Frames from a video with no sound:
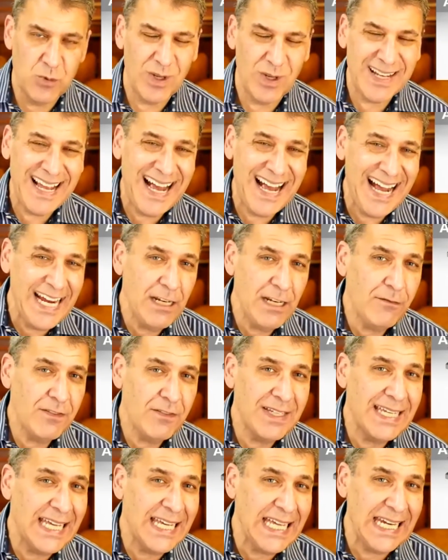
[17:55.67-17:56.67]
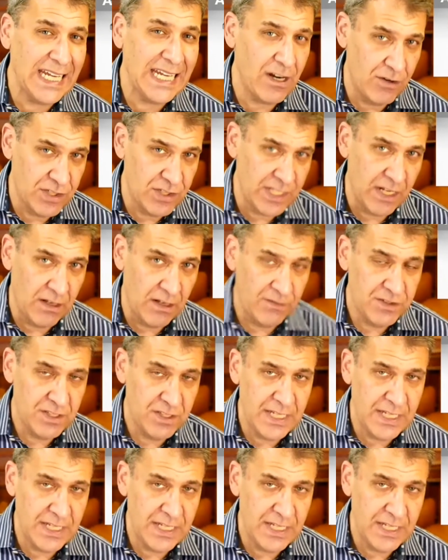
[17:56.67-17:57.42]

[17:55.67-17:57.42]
we're kind of kidding ourselves.